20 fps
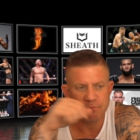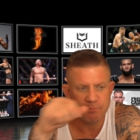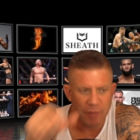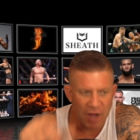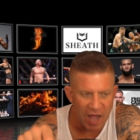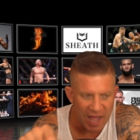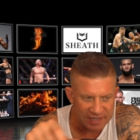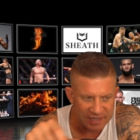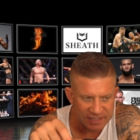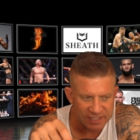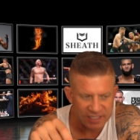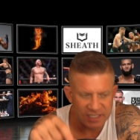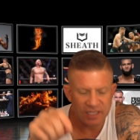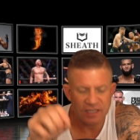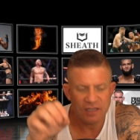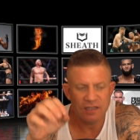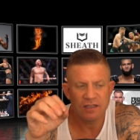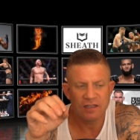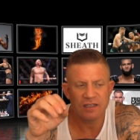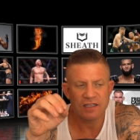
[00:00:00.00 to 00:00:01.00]
But
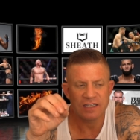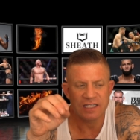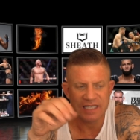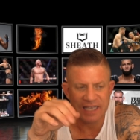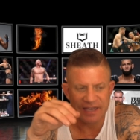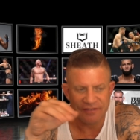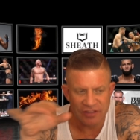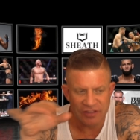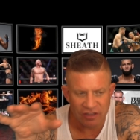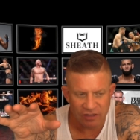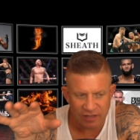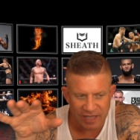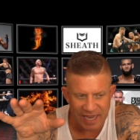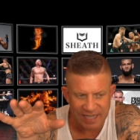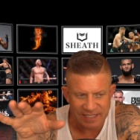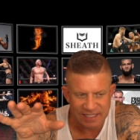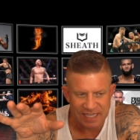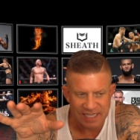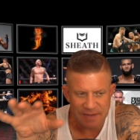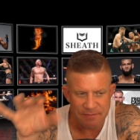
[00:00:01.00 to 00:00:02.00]
given the
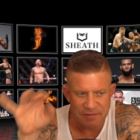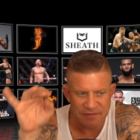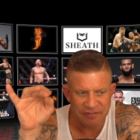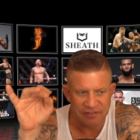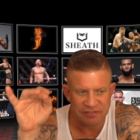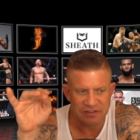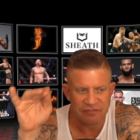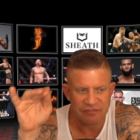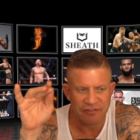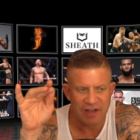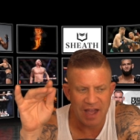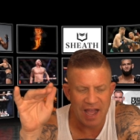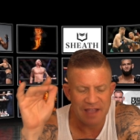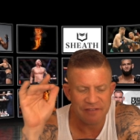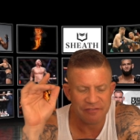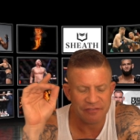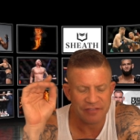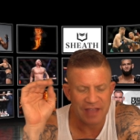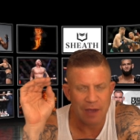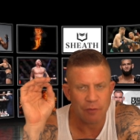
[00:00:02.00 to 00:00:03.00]
landscape at
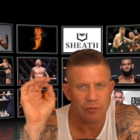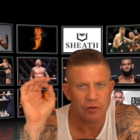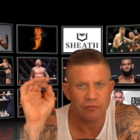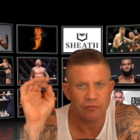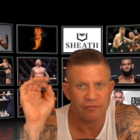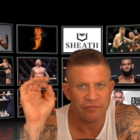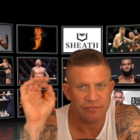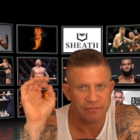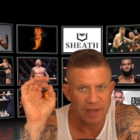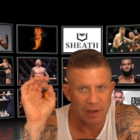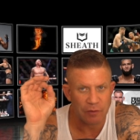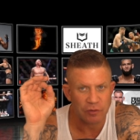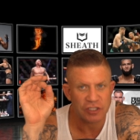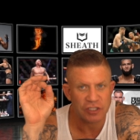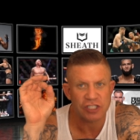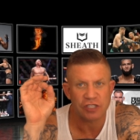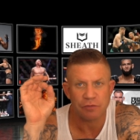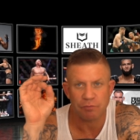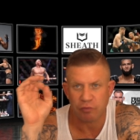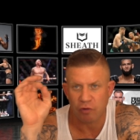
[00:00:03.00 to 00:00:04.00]
55, that would that would
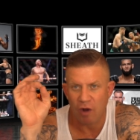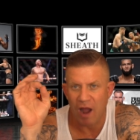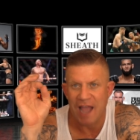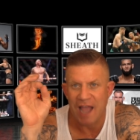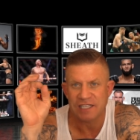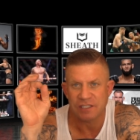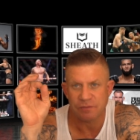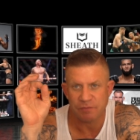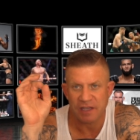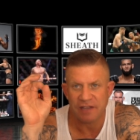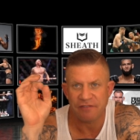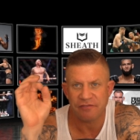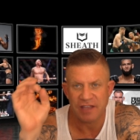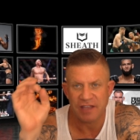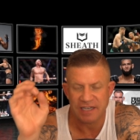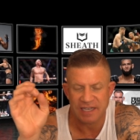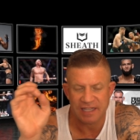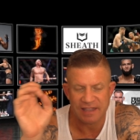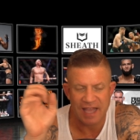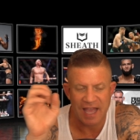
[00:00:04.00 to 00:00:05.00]
surprise me if
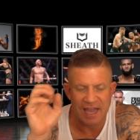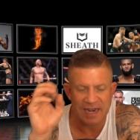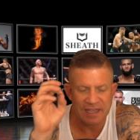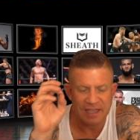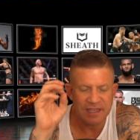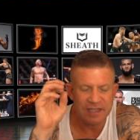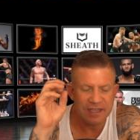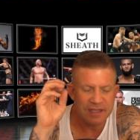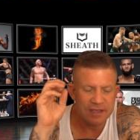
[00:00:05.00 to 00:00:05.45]
they did that.